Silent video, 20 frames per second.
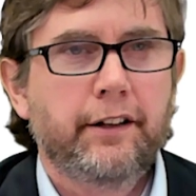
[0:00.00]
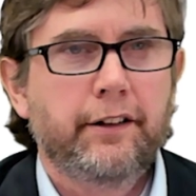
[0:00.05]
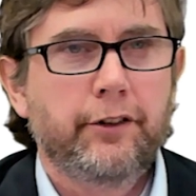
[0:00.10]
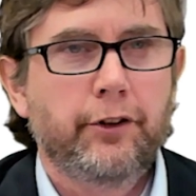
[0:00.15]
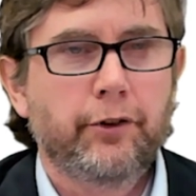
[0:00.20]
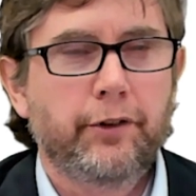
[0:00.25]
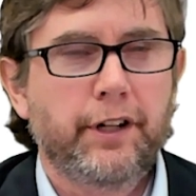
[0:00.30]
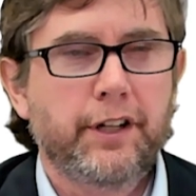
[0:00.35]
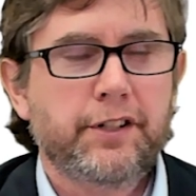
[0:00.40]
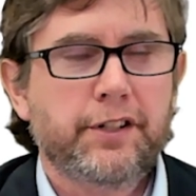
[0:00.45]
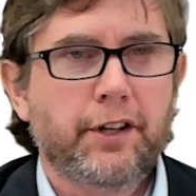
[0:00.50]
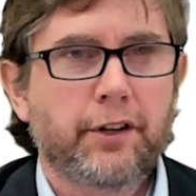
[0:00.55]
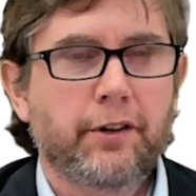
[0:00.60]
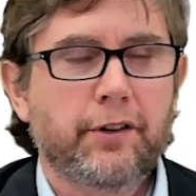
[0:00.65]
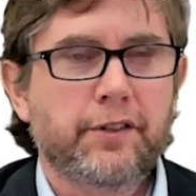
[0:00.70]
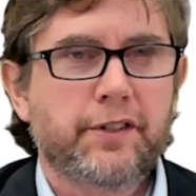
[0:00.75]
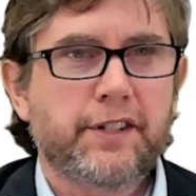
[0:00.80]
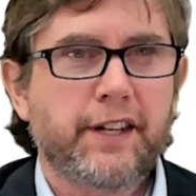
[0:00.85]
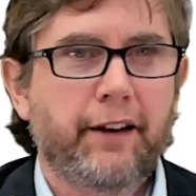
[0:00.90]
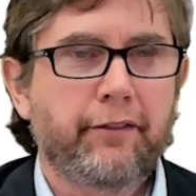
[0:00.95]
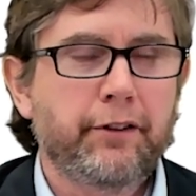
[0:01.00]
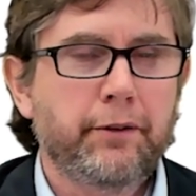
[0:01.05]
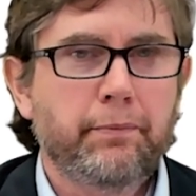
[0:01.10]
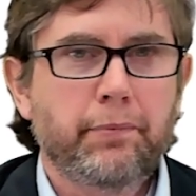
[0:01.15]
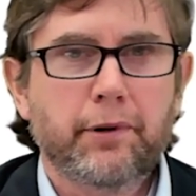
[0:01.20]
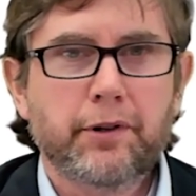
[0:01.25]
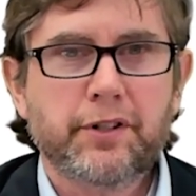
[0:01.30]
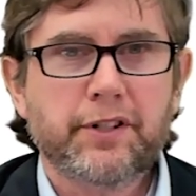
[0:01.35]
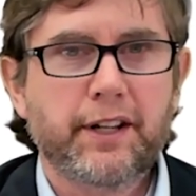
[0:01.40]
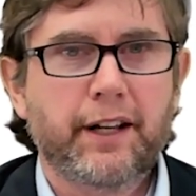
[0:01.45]
your niece can earn
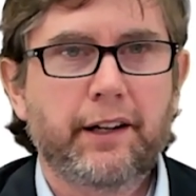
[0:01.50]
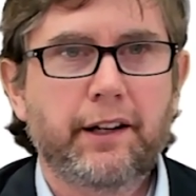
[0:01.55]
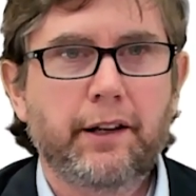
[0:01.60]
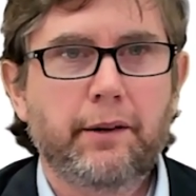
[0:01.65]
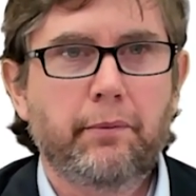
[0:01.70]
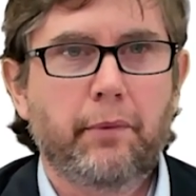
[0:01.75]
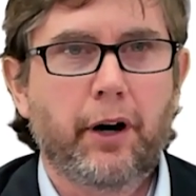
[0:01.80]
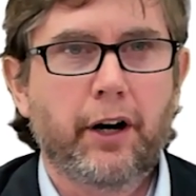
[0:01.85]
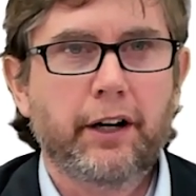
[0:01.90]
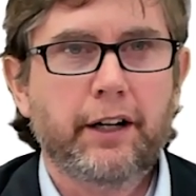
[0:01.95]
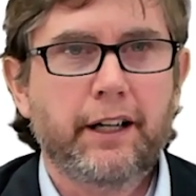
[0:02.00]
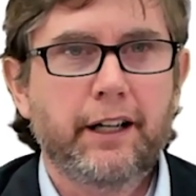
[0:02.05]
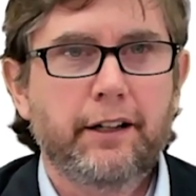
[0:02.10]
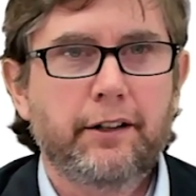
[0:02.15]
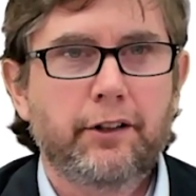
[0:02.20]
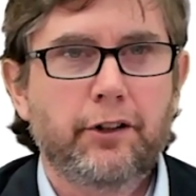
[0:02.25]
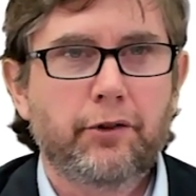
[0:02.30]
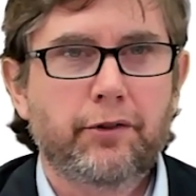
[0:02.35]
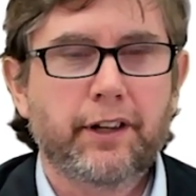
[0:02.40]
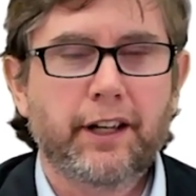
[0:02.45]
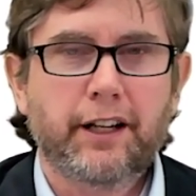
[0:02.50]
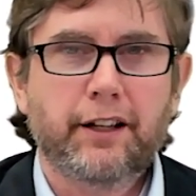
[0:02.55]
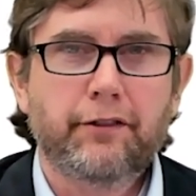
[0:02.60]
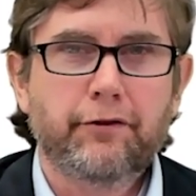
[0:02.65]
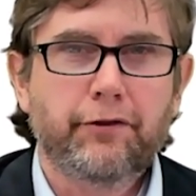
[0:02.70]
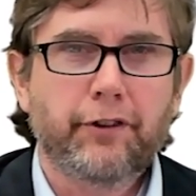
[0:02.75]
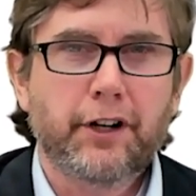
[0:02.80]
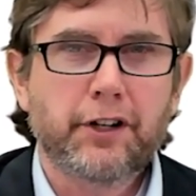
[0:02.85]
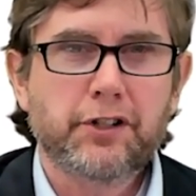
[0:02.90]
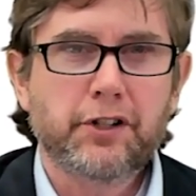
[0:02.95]
7% in the market. You think
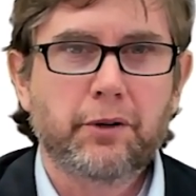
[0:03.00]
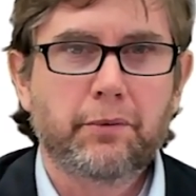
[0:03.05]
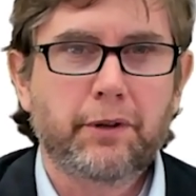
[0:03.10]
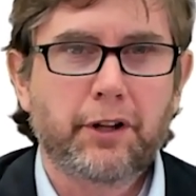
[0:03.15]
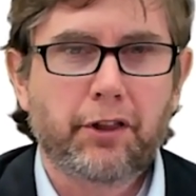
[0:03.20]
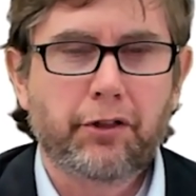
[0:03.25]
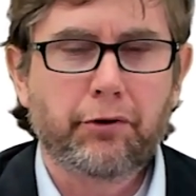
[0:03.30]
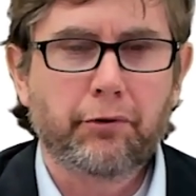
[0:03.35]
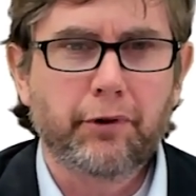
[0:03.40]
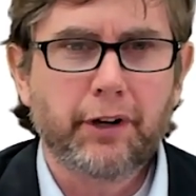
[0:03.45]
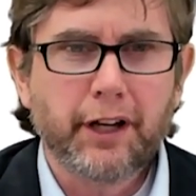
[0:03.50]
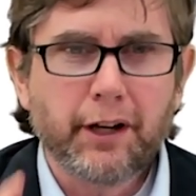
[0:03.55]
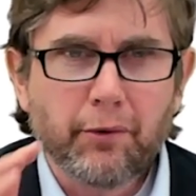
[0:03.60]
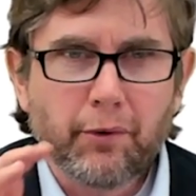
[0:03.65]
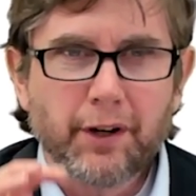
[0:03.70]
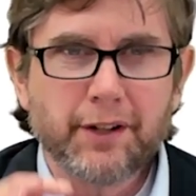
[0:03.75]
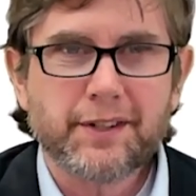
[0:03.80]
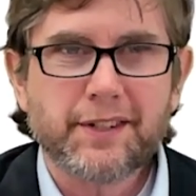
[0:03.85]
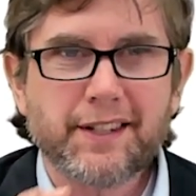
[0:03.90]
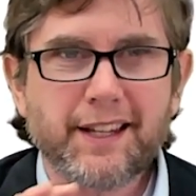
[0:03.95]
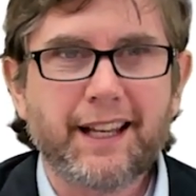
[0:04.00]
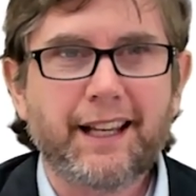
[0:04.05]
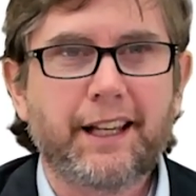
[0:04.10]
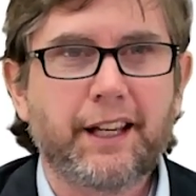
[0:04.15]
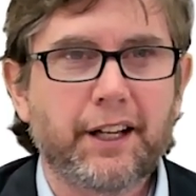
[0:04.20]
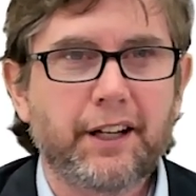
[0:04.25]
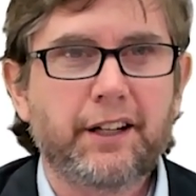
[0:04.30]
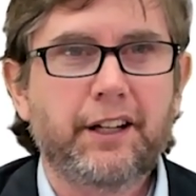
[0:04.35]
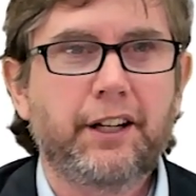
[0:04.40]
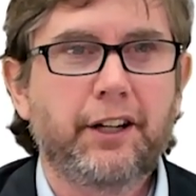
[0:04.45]
inflation will be 3 once they
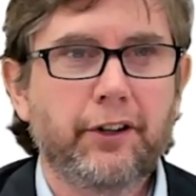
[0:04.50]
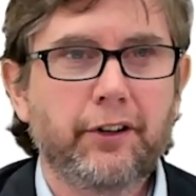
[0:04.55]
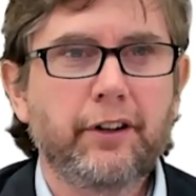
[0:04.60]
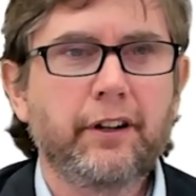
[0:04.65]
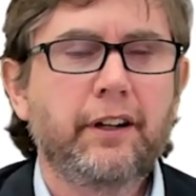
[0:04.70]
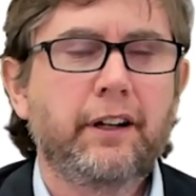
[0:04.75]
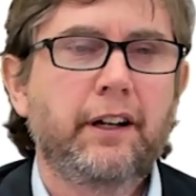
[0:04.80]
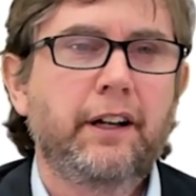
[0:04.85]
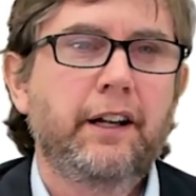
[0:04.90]
get here.